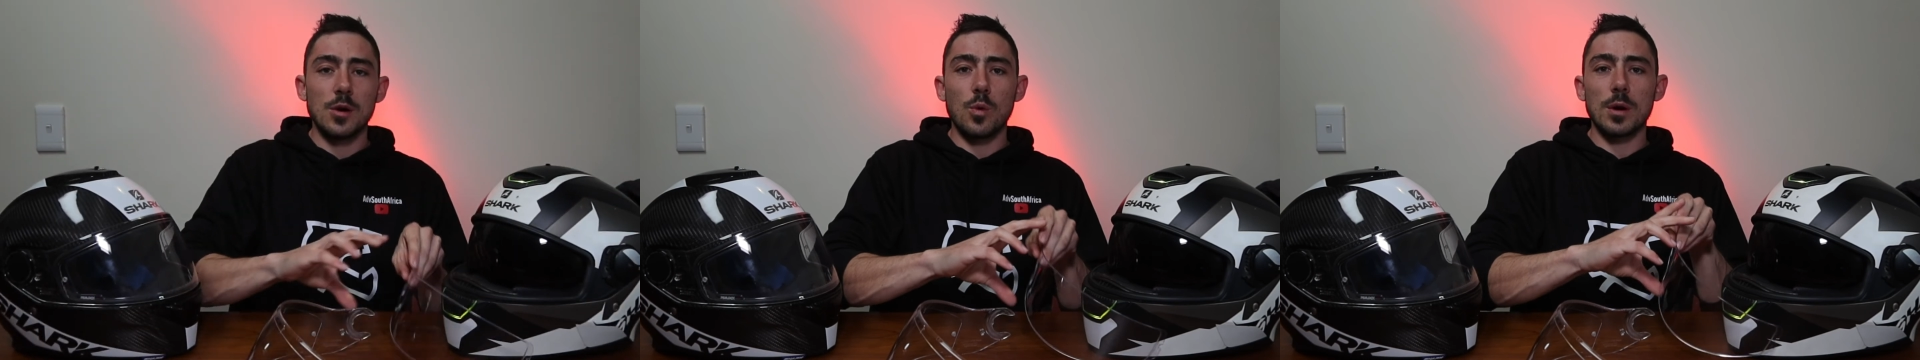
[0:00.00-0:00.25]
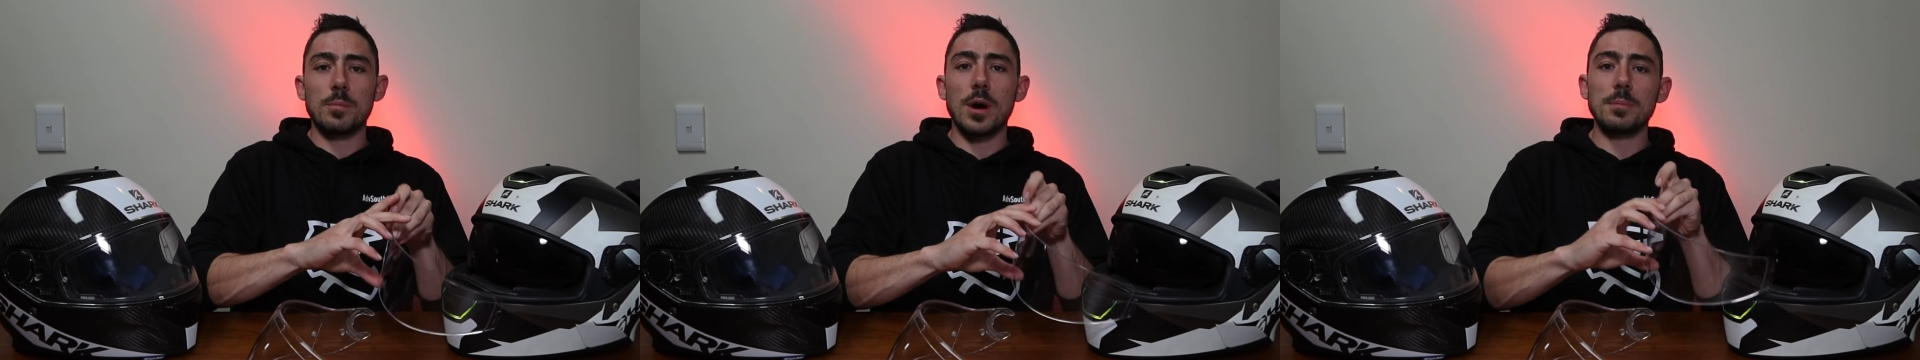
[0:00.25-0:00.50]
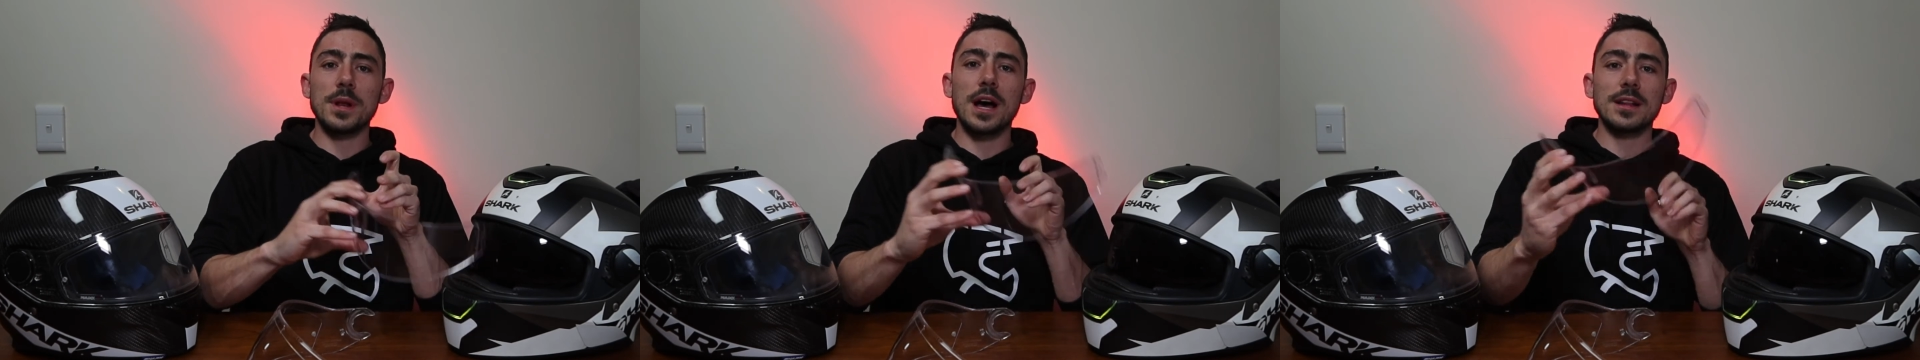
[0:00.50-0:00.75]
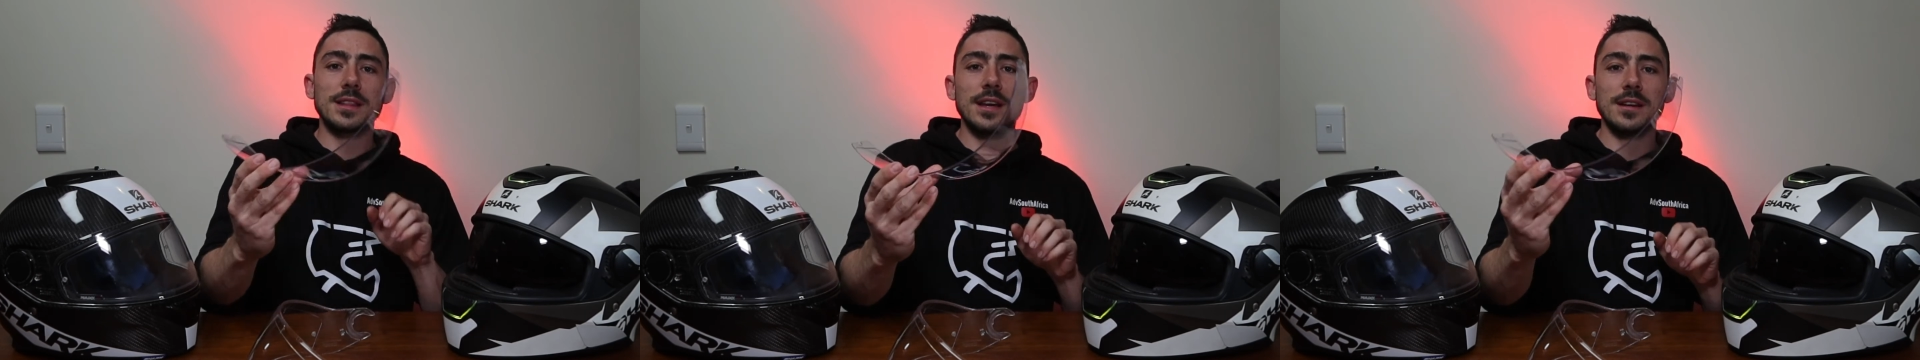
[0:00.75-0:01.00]
What popped
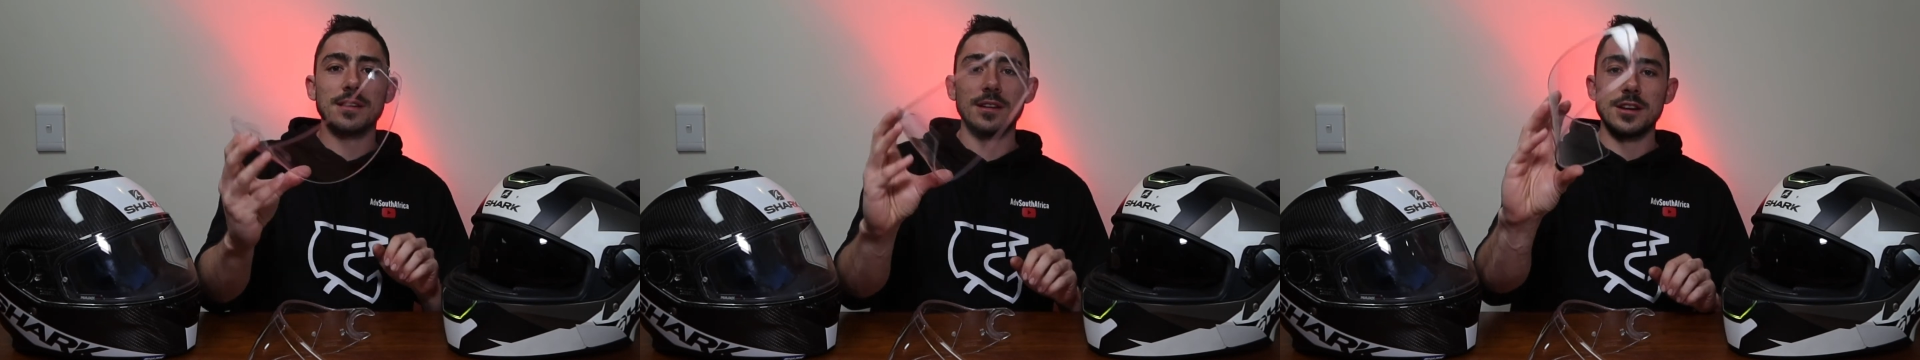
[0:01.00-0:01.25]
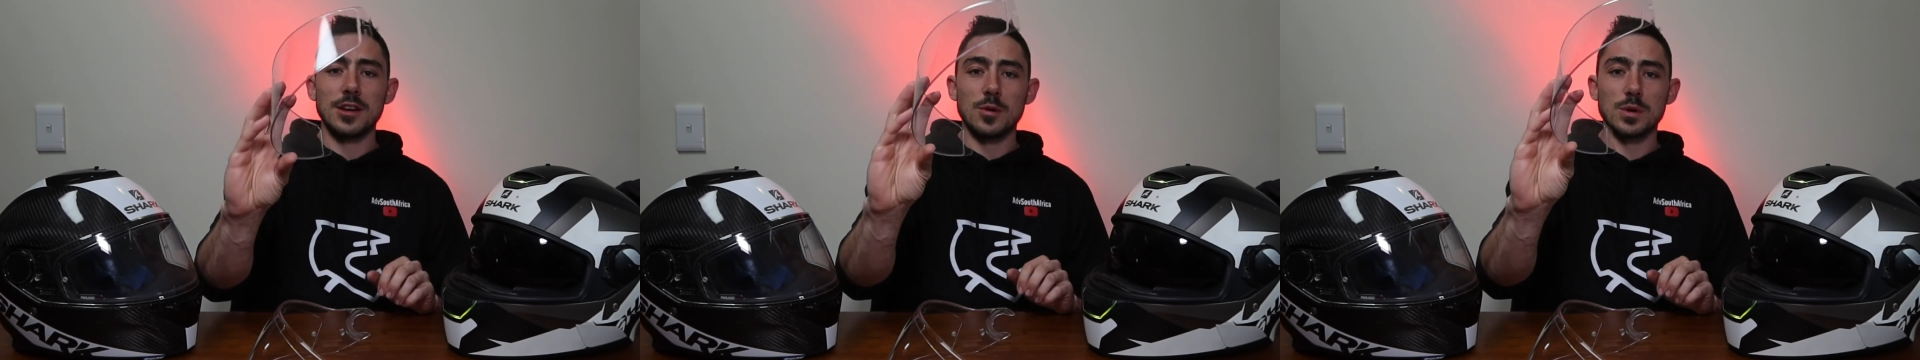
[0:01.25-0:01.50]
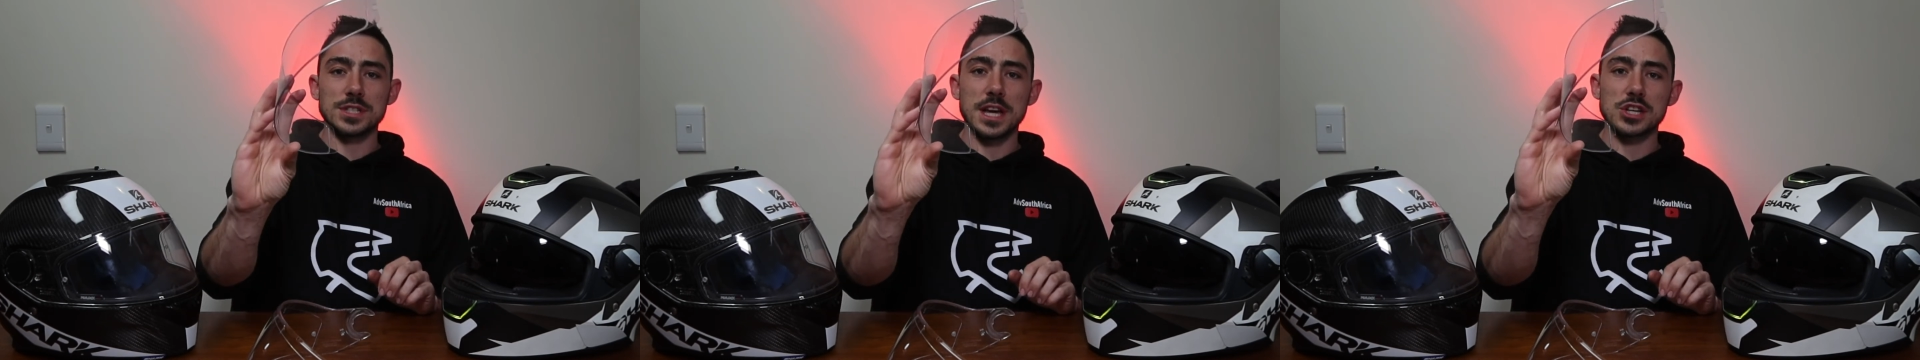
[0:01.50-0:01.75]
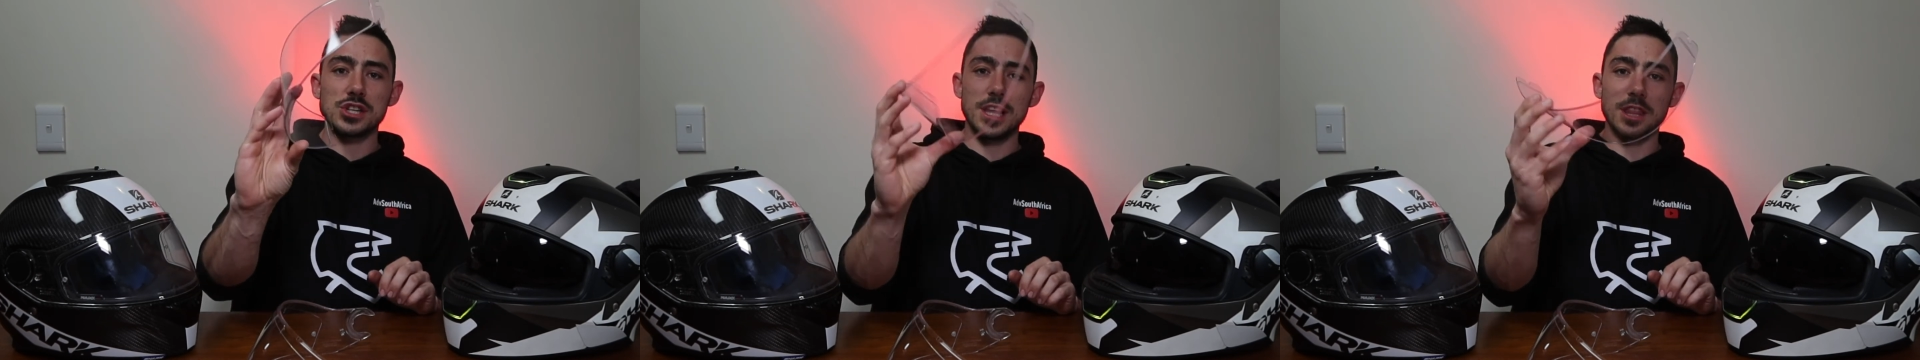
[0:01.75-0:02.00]
out there was
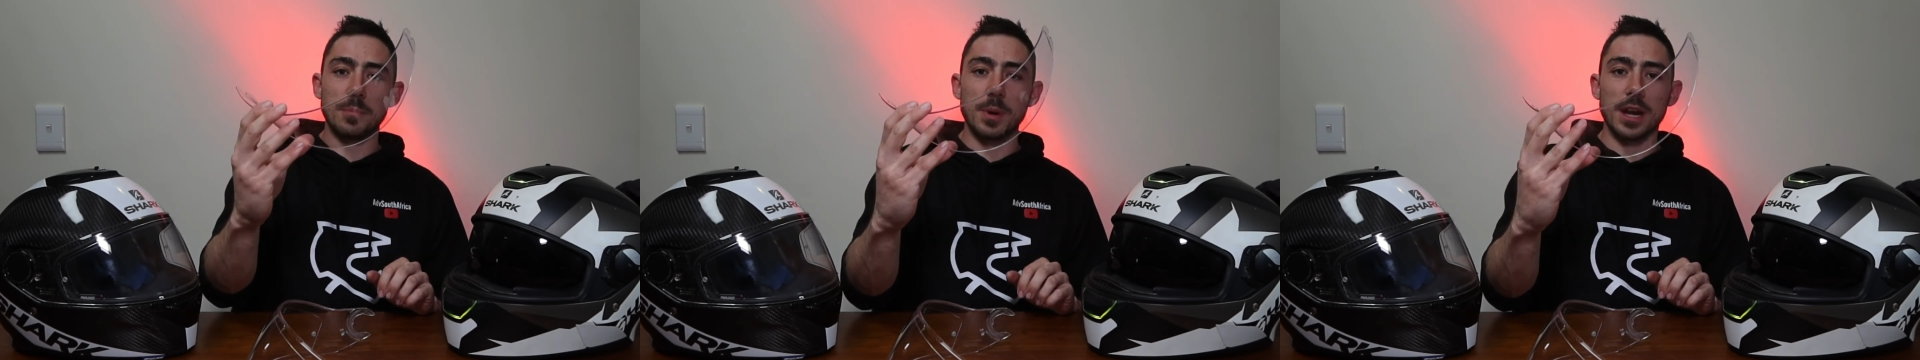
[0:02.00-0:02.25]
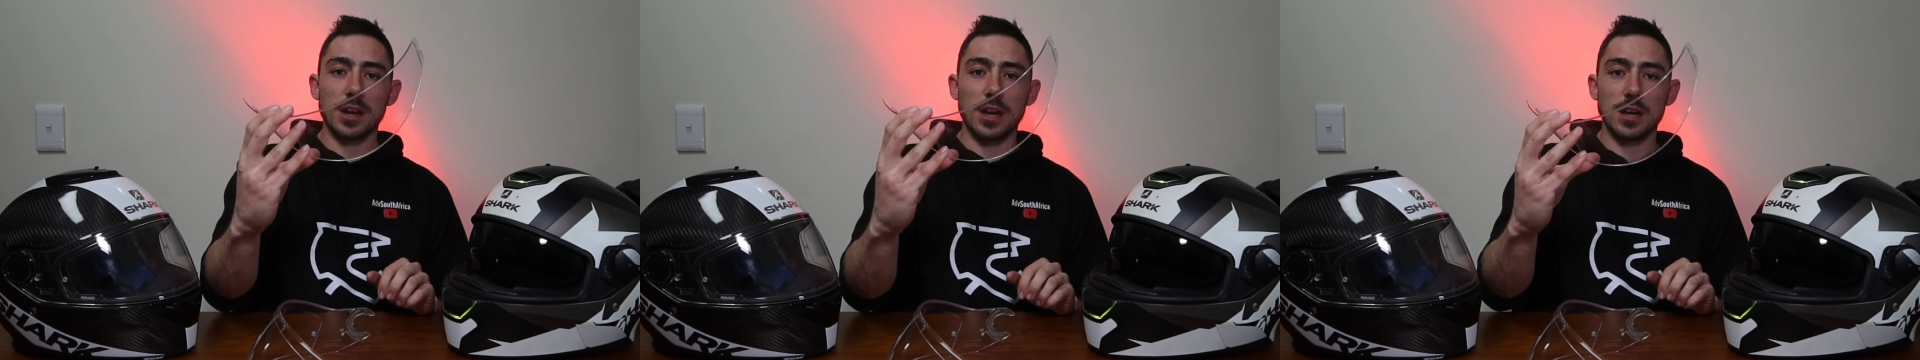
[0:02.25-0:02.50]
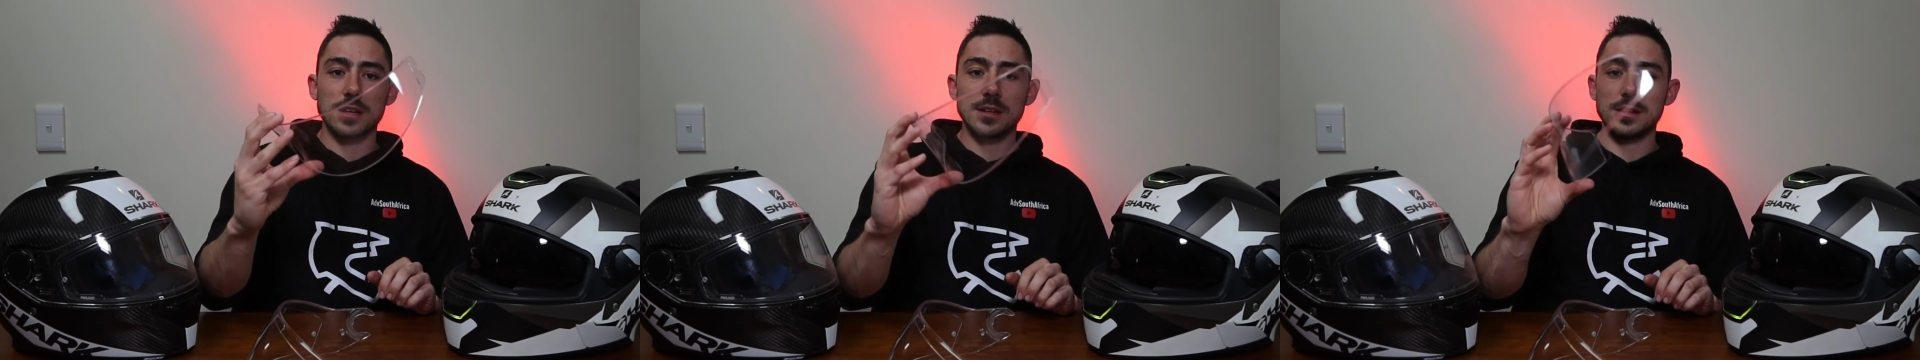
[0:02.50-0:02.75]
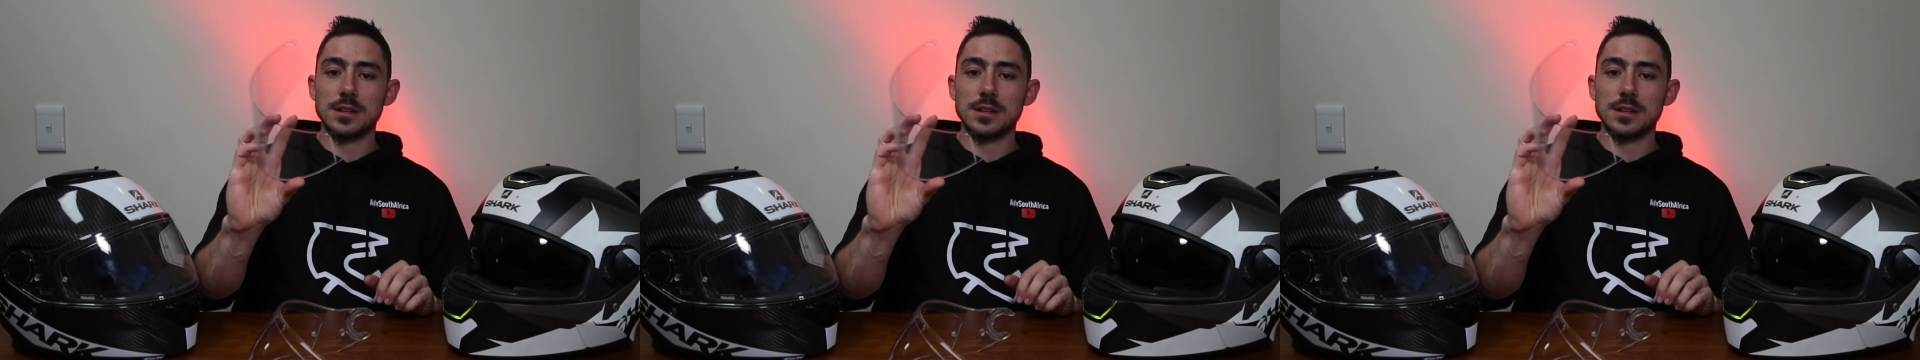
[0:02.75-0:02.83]
actually the pin lock.